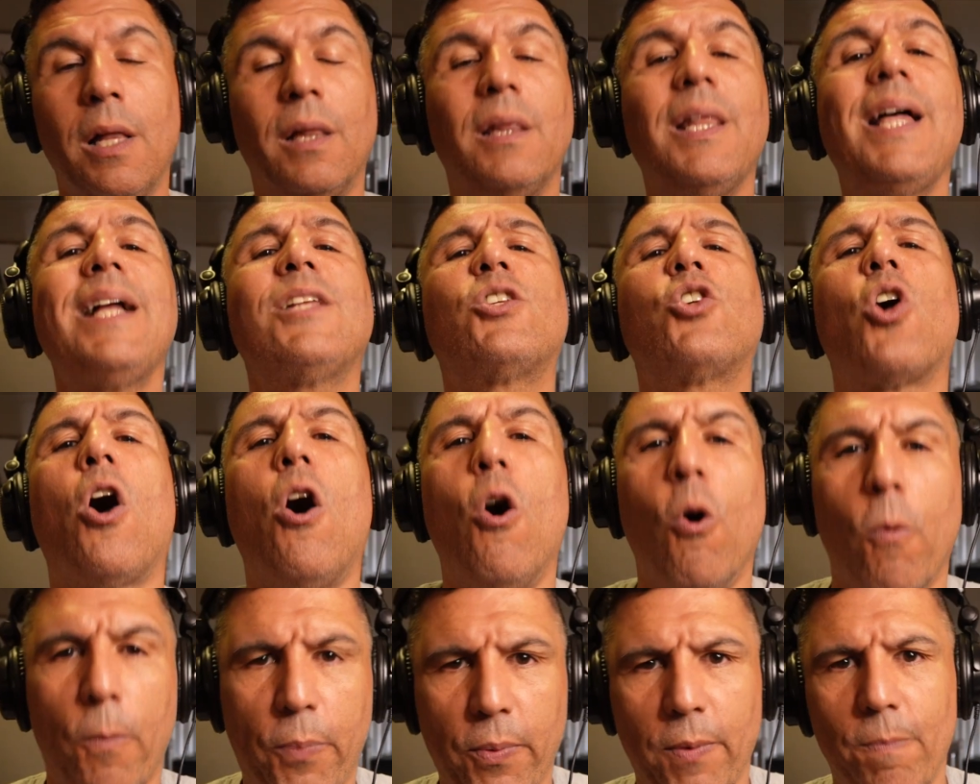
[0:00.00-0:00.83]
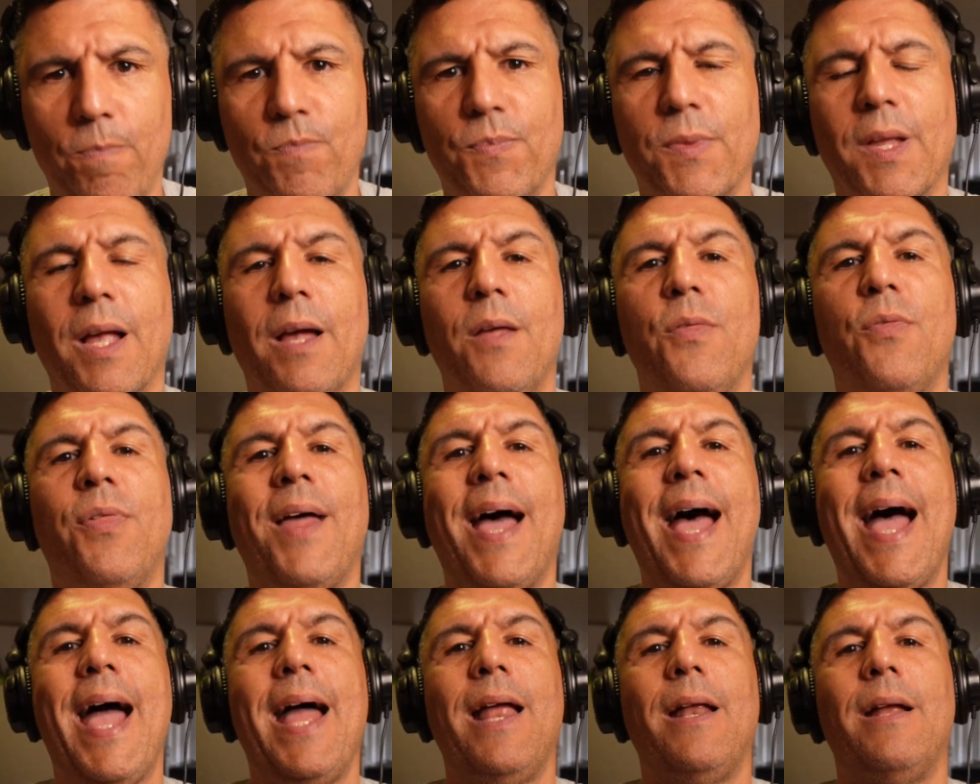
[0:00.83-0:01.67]
Let's hope
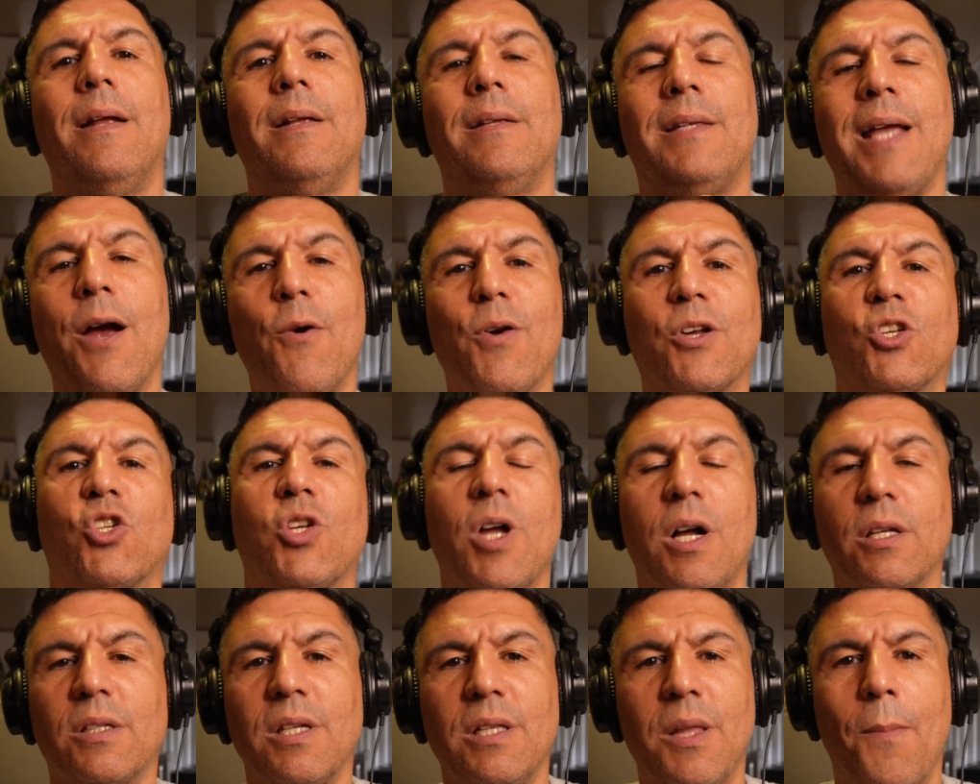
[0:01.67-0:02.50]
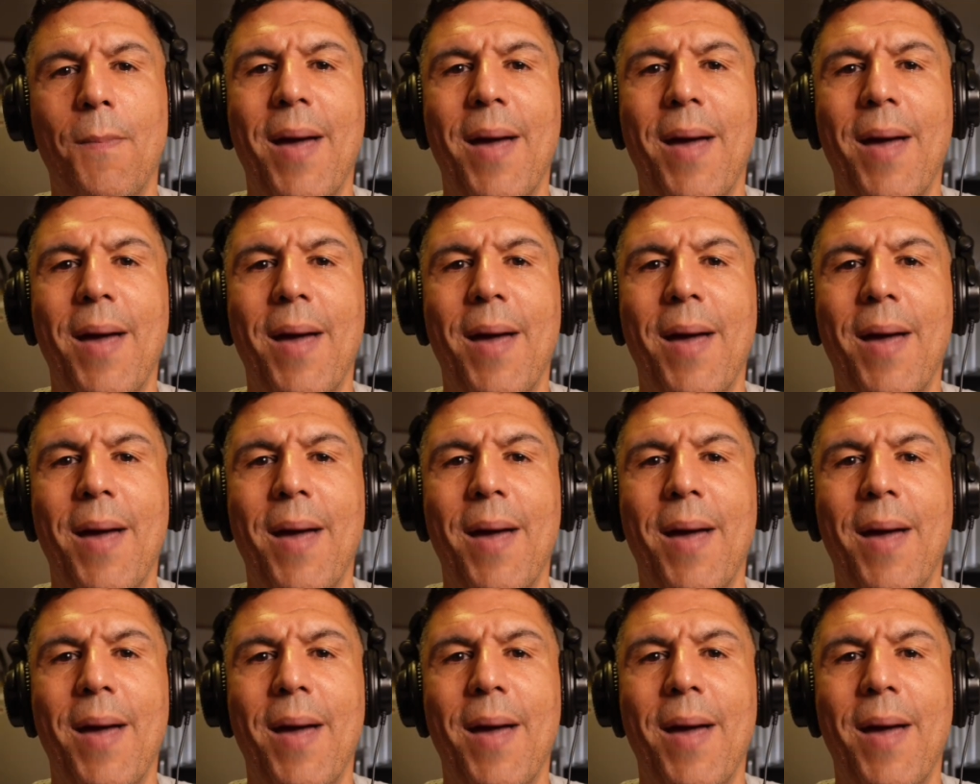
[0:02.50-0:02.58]
that Derek Shelton,